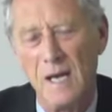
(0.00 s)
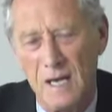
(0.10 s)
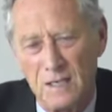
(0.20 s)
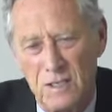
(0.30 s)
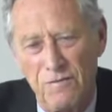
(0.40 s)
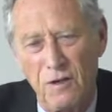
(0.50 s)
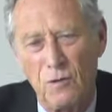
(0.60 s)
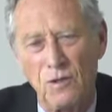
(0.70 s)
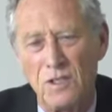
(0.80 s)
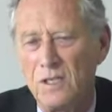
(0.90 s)
has
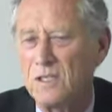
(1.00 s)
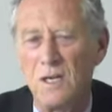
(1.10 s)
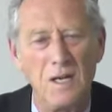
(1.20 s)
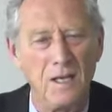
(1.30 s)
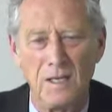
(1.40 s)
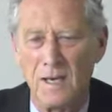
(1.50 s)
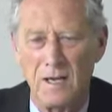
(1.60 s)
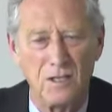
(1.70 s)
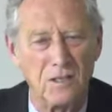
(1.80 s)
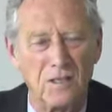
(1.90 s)
difficulties, it
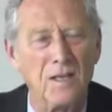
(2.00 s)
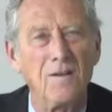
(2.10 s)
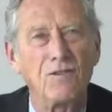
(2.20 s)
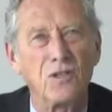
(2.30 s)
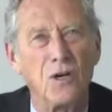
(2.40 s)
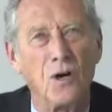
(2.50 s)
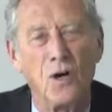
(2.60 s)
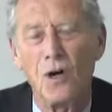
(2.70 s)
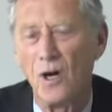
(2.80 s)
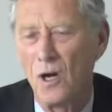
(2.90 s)
gets gifts
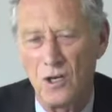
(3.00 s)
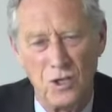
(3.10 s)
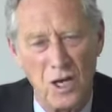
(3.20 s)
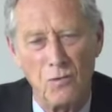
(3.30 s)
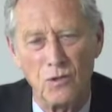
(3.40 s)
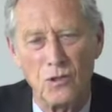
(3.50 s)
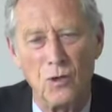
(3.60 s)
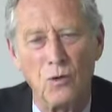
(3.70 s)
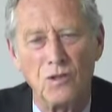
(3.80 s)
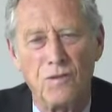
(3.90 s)
or generous
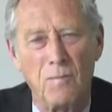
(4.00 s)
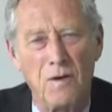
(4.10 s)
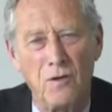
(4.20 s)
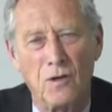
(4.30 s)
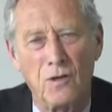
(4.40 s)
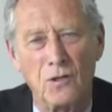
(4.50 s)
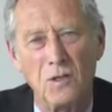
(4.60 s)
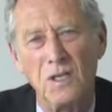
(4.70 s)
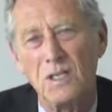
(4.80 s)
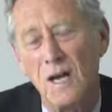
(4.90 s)
loans from other
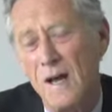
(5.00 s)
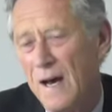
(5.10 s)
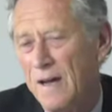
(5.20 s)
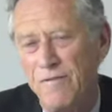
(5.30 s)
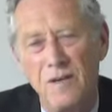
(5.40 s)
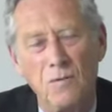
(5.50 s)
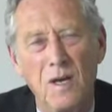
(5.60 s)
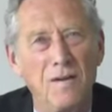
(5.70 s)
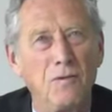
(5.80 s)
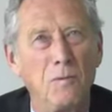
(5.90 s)
countries. I think we
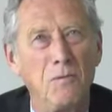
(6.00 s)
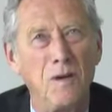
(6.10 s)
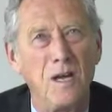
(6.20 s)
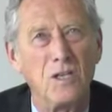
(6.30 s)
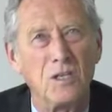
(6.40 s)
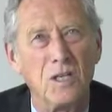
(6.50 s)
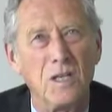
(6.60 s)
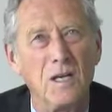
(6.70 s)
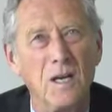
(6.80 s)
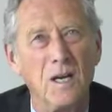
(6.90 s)
have to be realistic.